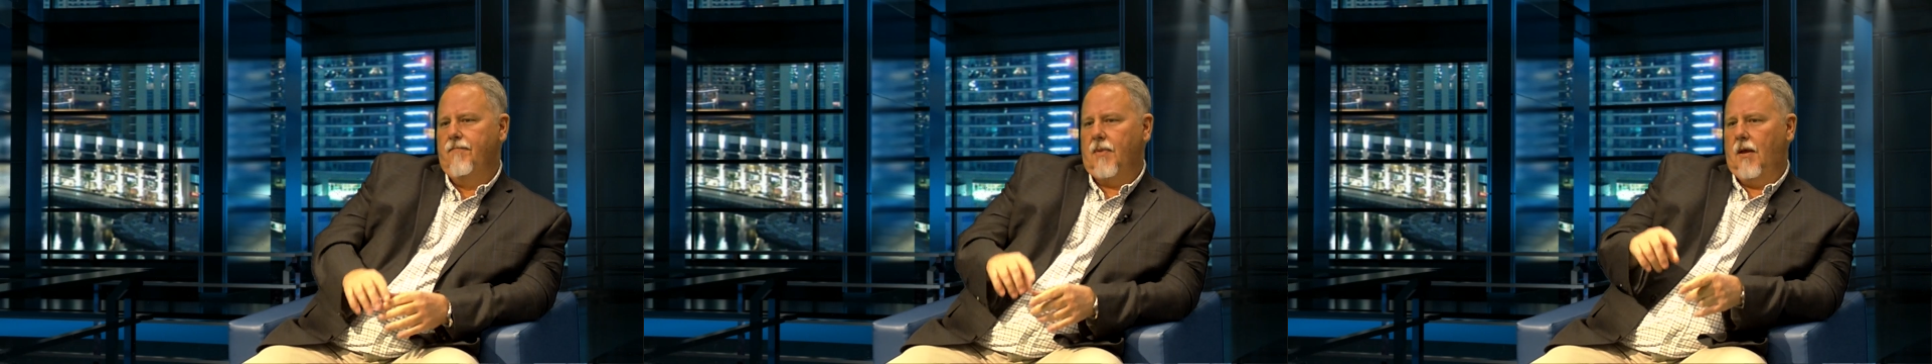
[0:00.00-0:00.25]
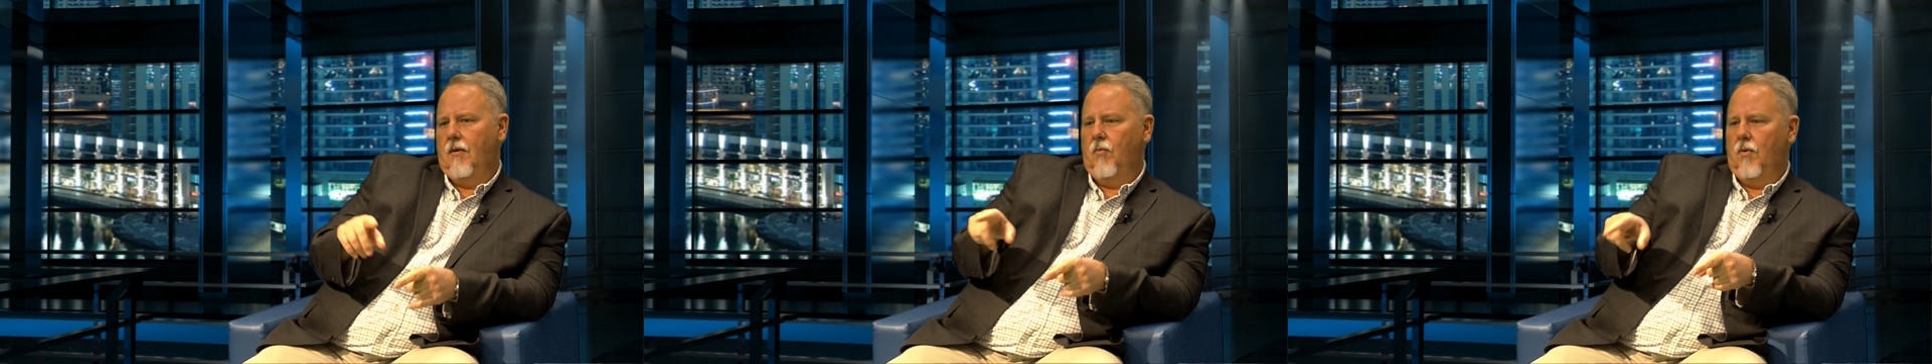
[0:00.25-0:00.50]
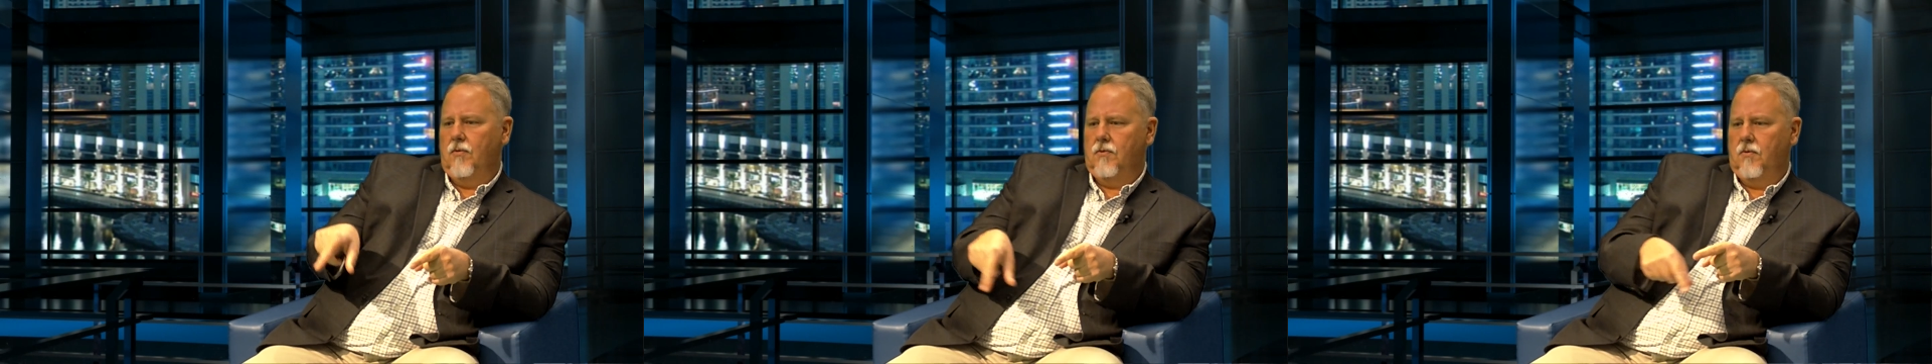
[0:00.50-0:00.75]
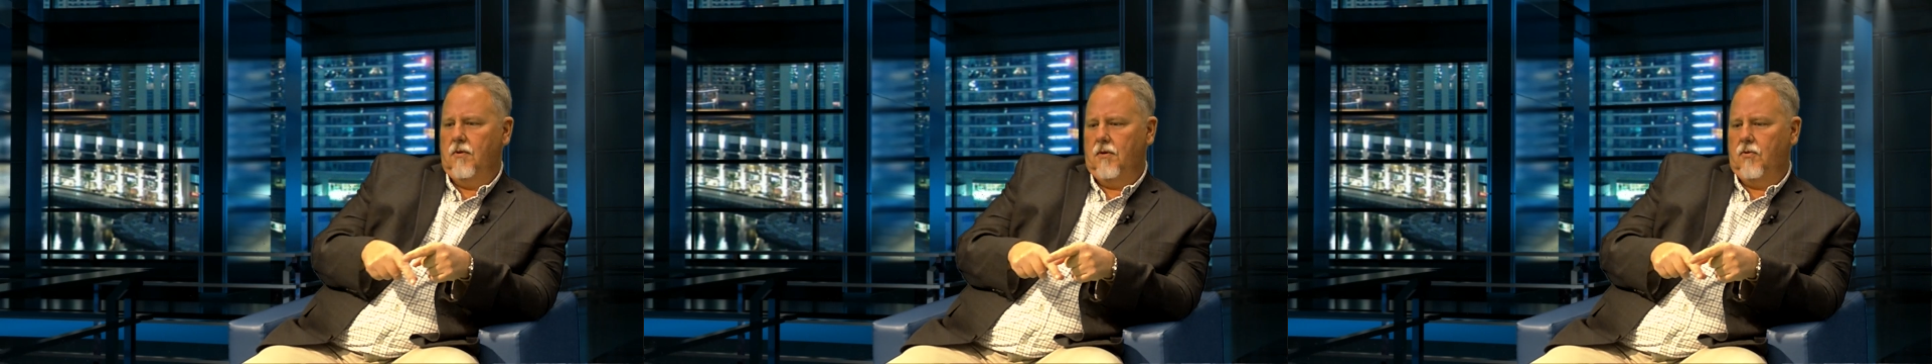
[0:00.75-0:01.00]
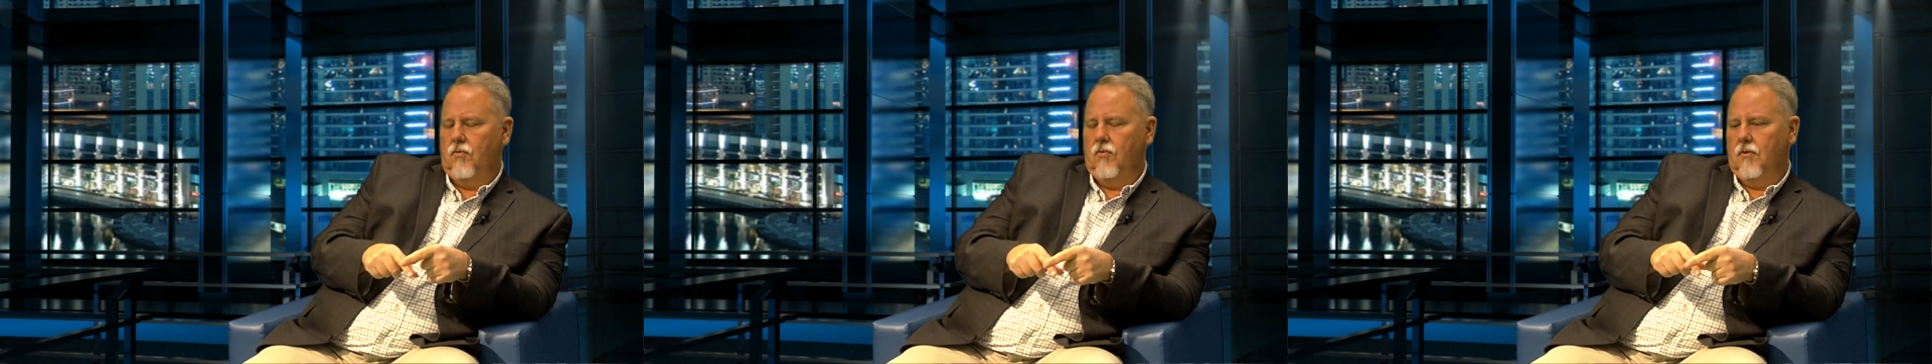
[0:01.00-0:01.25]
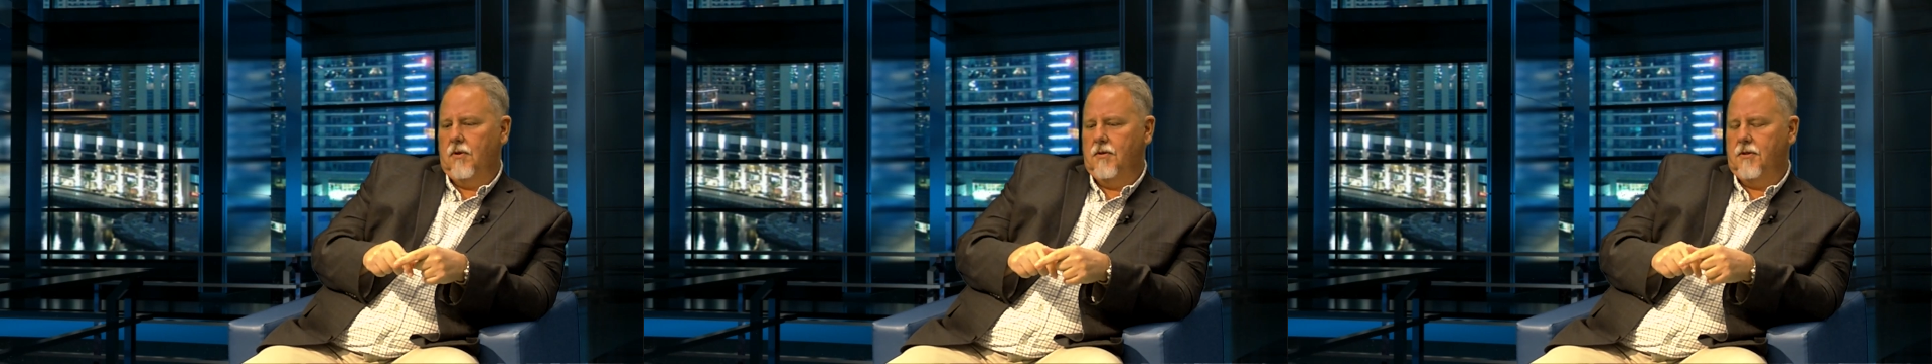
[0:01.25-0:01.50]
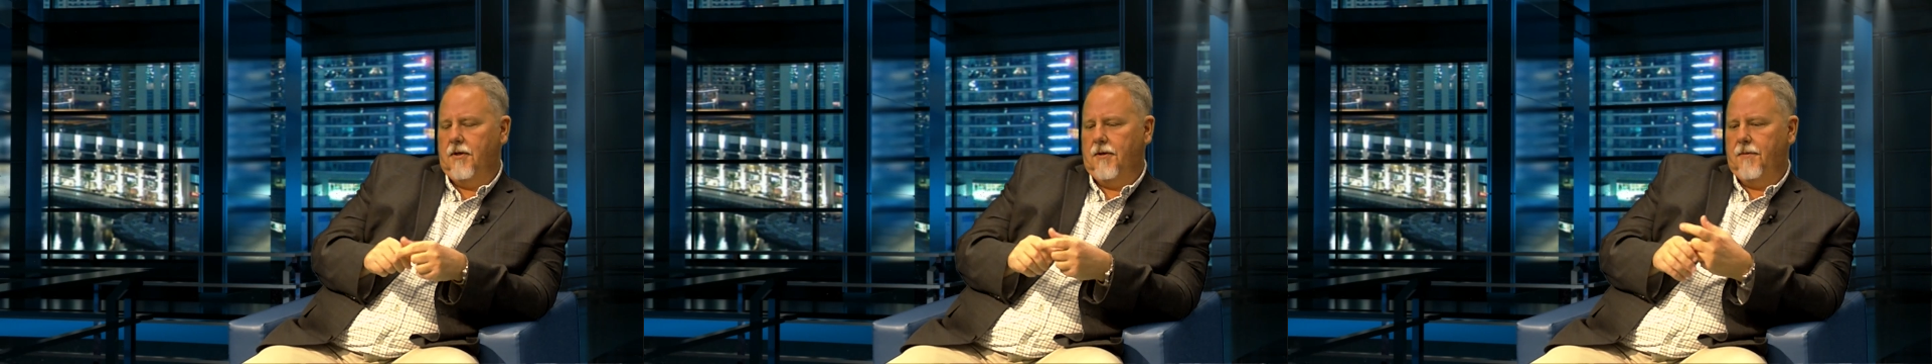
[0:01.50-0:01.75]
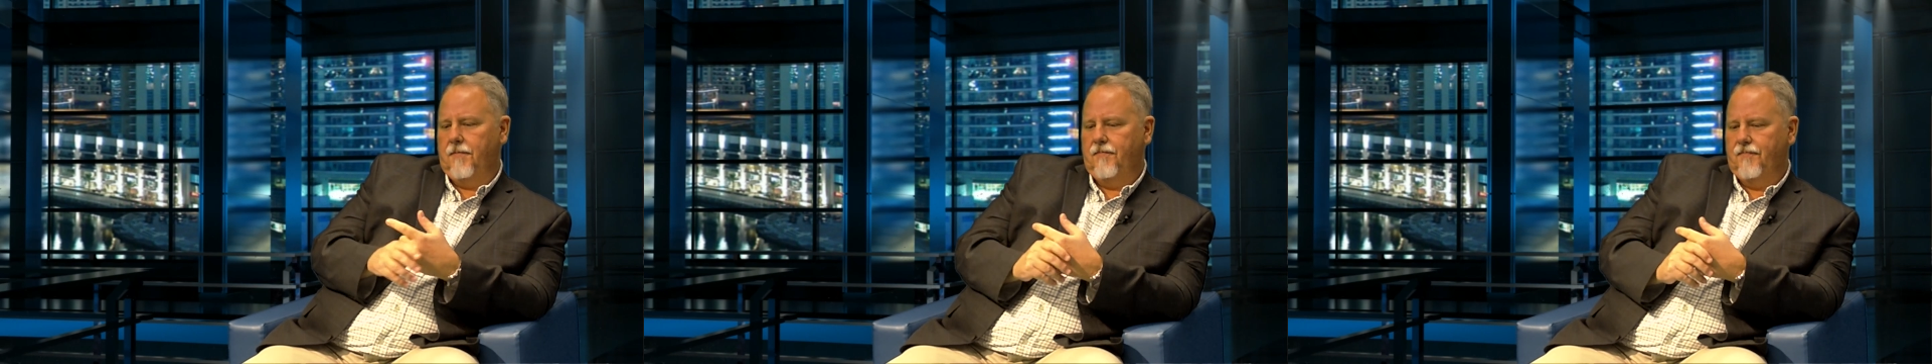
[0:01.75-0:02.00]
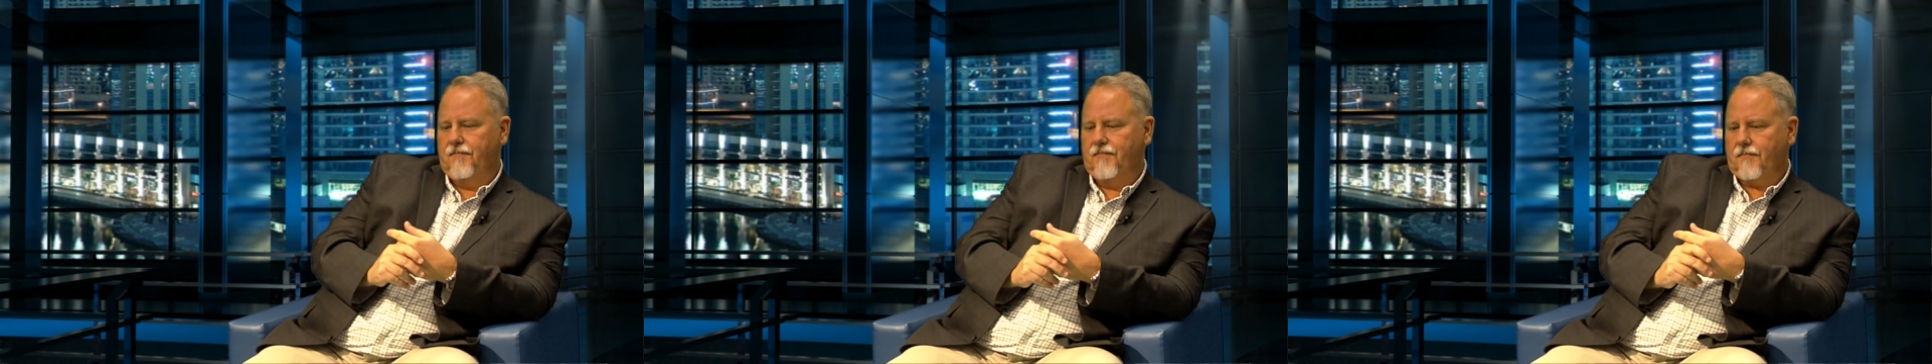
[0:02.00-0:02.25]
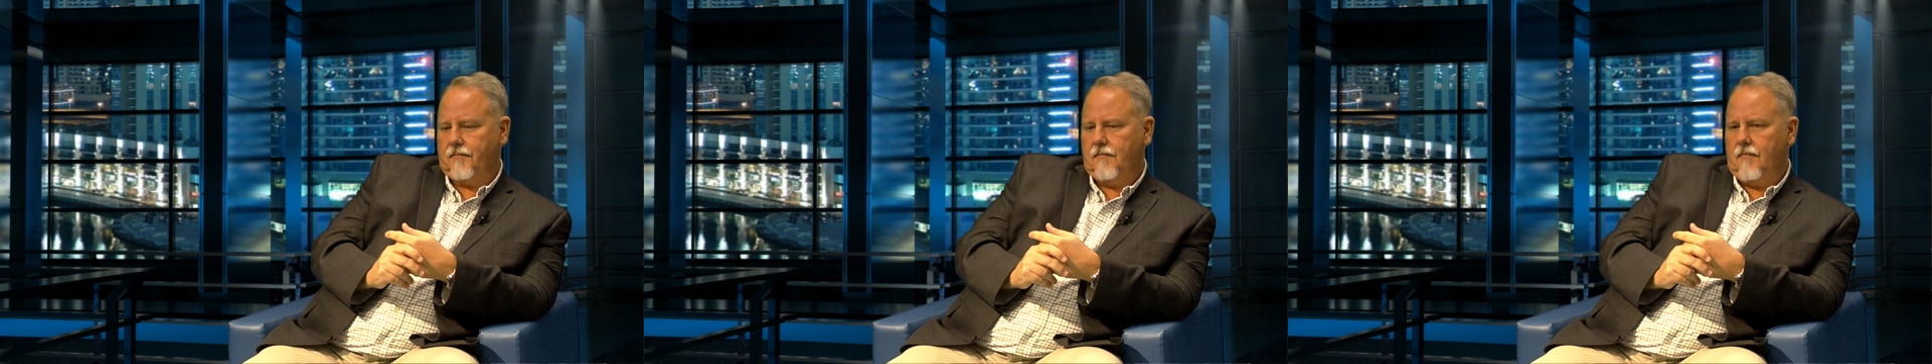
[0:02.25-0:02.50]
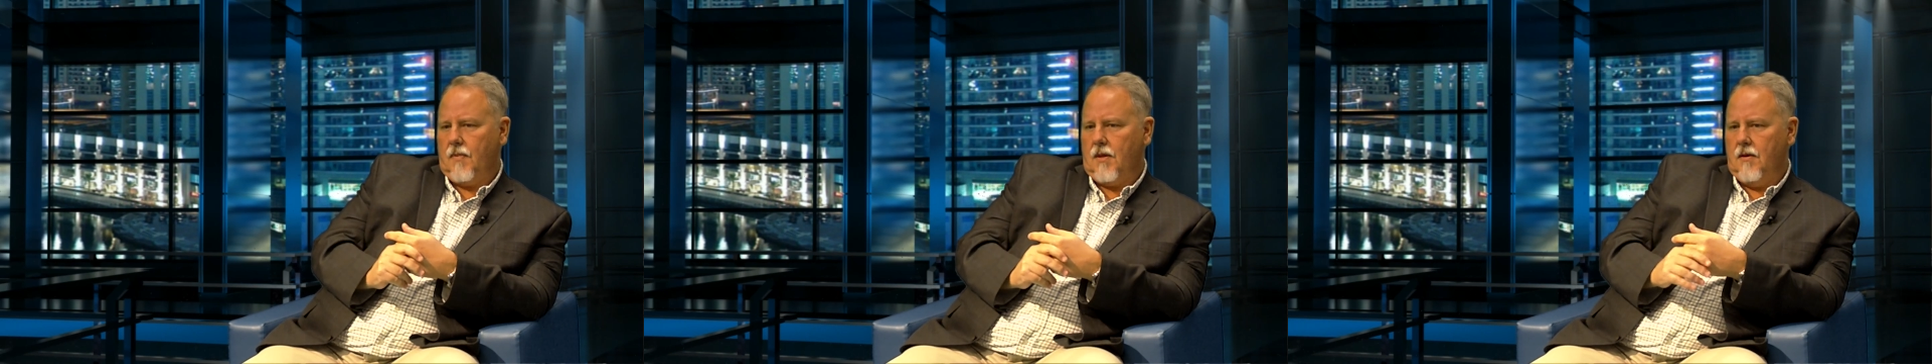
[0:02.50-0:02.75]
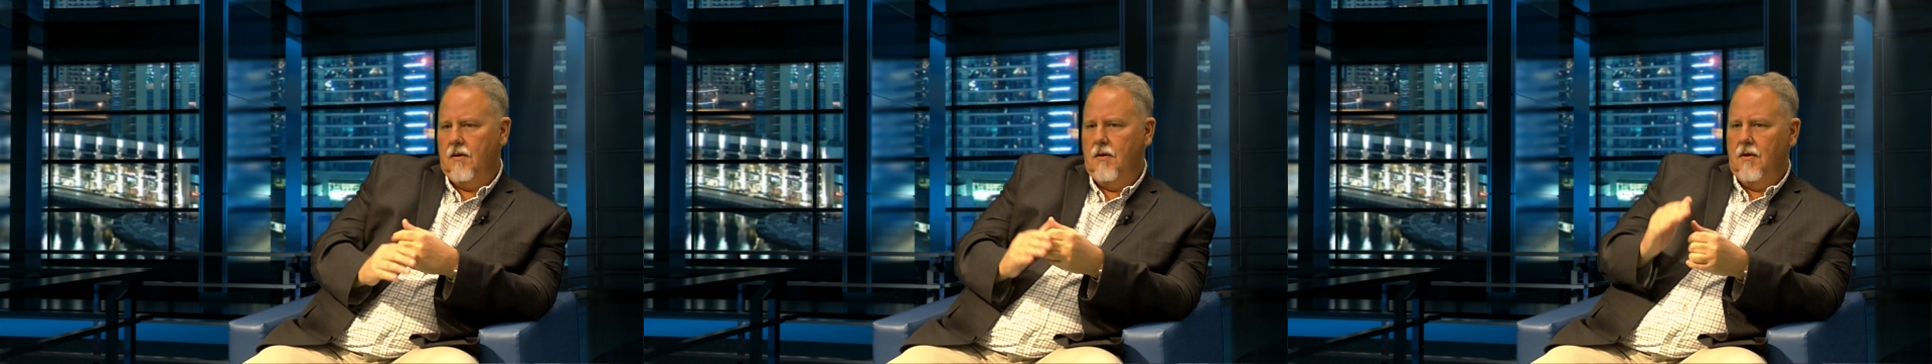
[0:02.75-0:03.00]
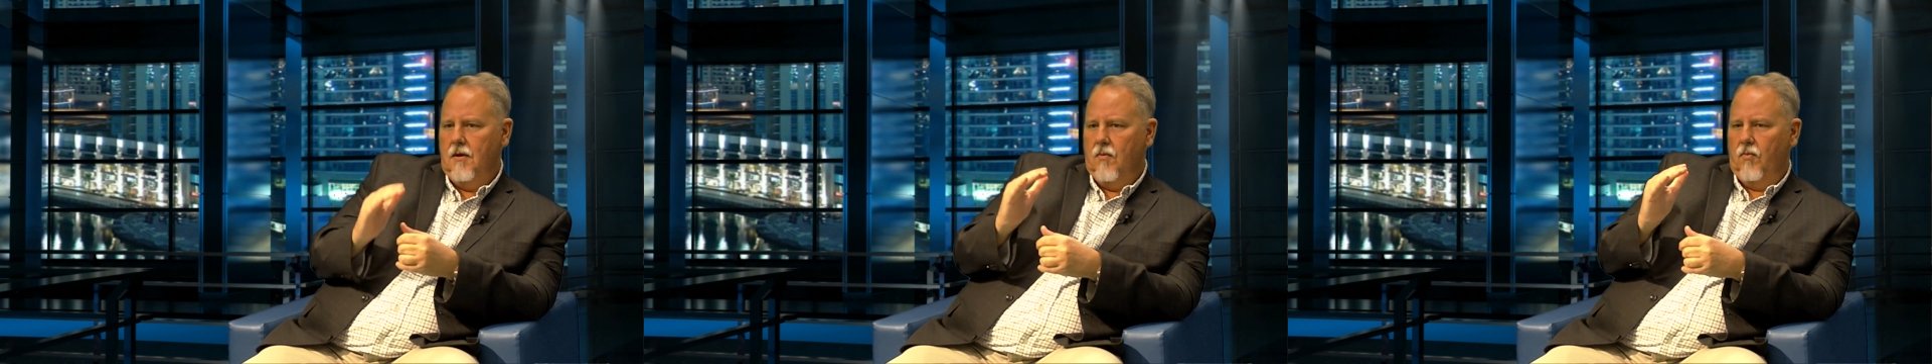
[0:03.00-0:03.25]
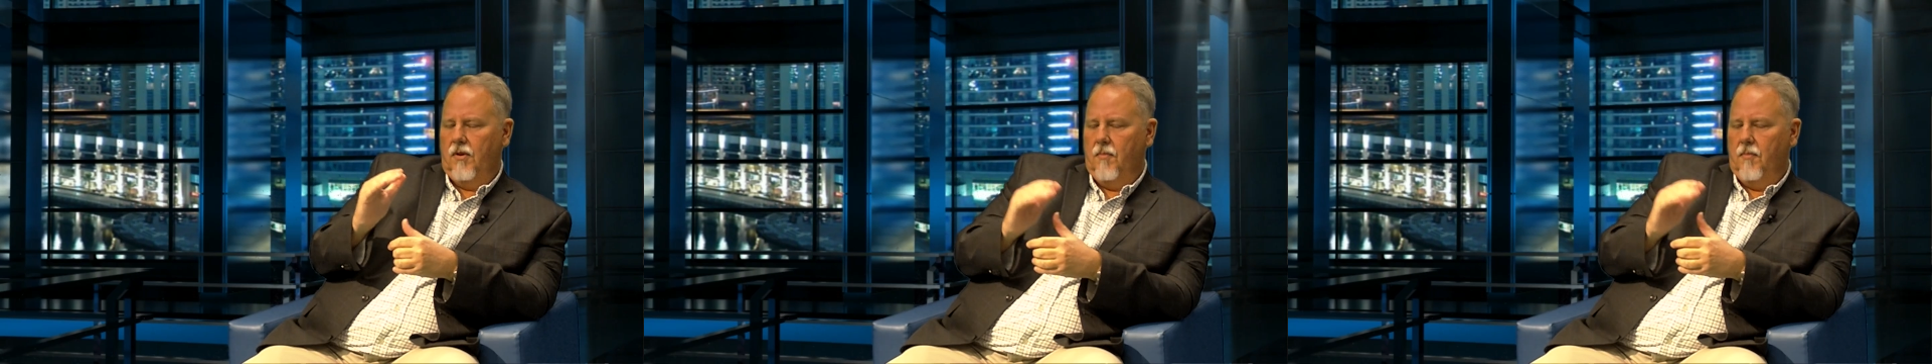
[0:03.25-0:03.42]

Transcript: And what was really cool is when